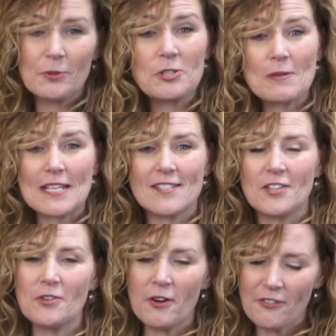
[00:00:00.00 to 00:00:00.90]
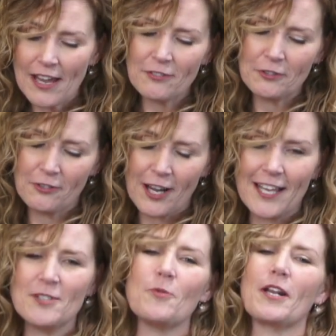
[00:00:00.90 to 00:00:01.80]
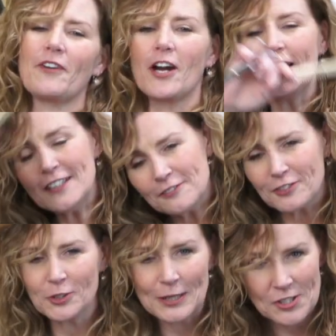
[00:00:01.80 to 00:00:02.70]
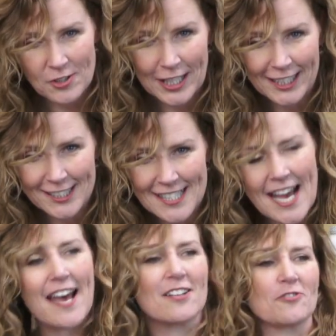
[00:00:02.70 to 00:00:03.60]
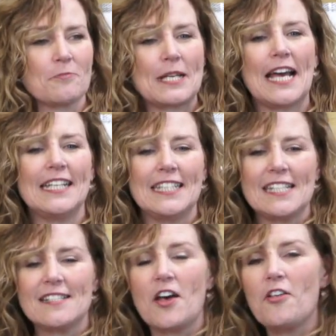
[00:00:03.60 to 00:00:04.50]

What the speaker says: which means your favorite friend, one of our influential hairstyles from the 90s,